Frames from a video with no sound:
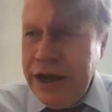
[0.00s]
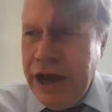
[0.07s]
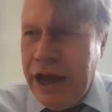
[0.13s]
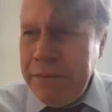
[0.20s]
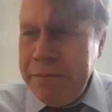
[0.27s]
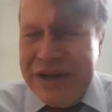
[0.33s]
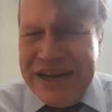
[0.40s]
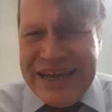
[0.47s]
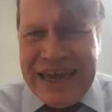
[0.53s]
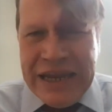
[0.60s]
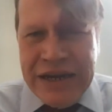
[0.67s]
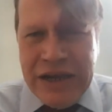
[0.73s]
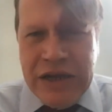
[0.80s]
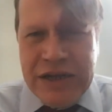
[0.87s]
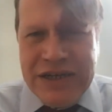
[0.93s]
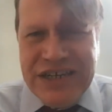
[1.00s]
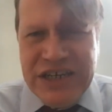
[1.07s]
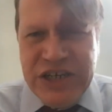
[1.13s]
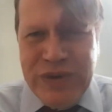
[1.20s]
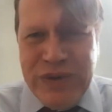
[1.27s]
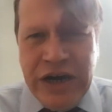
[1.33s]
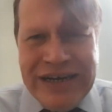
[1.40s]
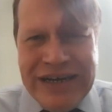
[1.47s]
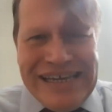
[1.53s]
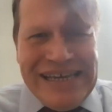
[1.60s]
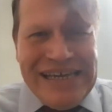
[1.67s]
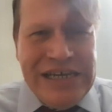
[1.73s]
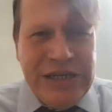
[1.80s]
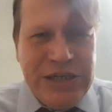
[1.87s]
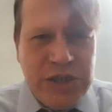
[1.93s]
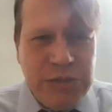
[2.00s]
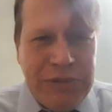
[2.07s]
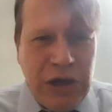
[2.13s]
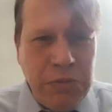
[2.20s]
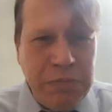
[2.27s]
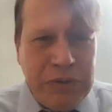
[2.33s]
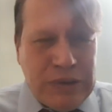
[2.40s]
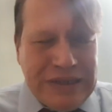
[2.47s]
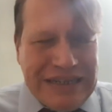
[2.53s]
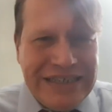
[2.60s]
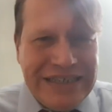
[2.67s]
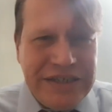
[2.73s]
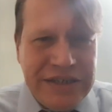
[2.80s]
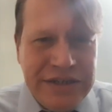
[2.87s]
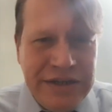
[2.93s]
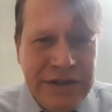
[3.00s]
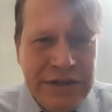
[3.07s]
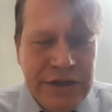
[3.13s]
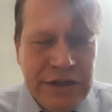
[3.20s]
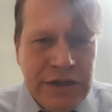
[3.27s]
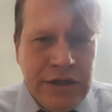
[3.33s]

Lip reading: But again, continuing unease about Bill Clinton